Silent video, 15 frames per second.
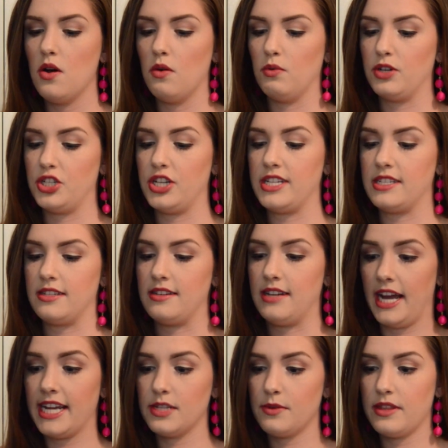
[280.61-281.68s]
which is
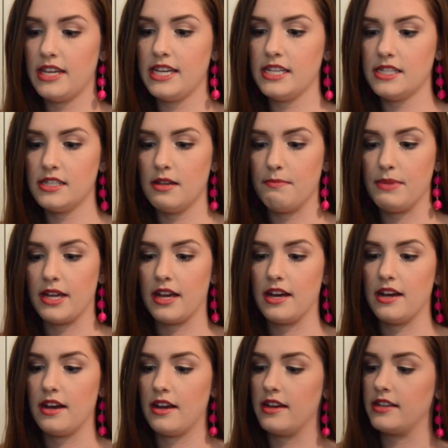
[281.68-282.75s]
nice with these
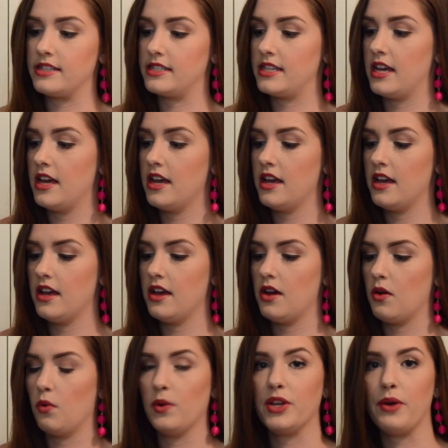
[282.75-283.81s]
because
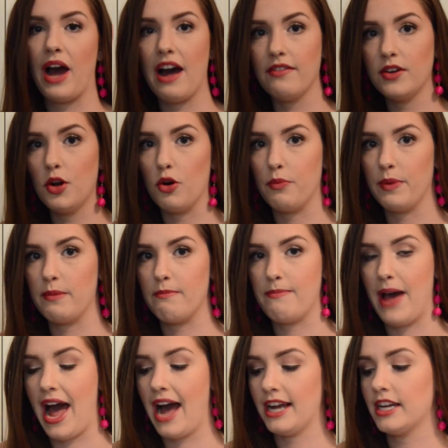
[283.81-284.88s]
when you have an open
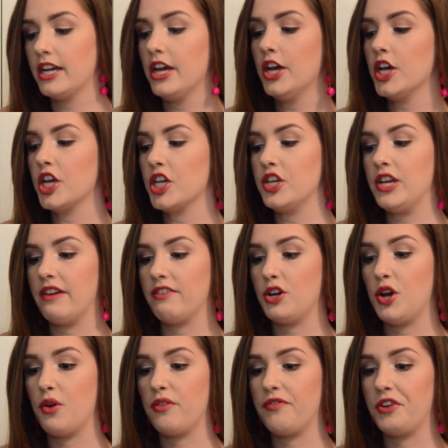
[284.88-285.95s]
back, you never
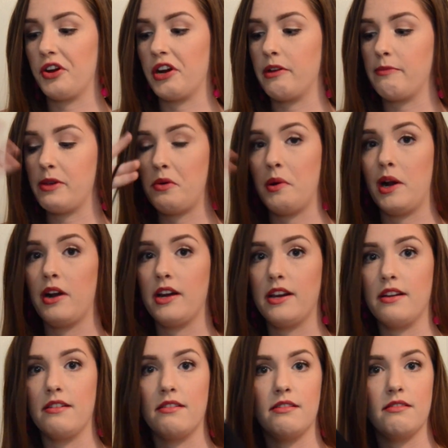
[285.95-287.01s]
know if you're going to be
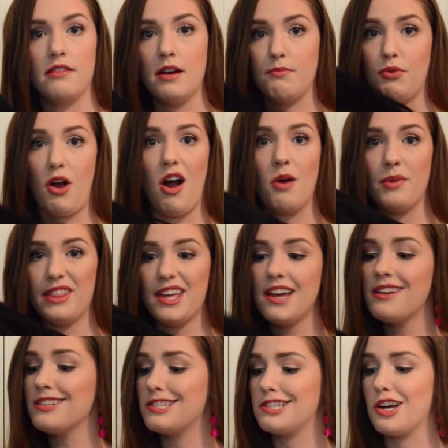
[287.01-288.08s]
wearing a bra with
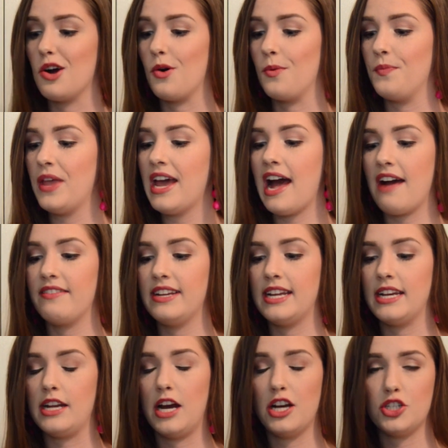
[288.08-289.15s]
it, so having
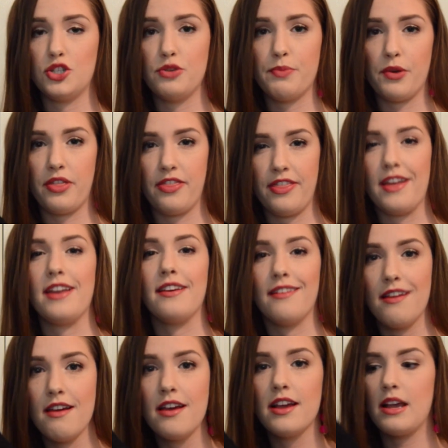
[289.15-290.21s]
it not super thin
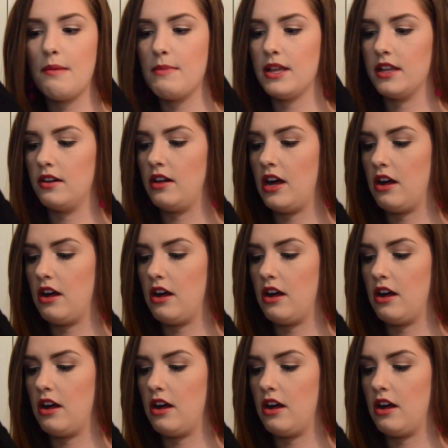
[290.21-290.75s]
can be a little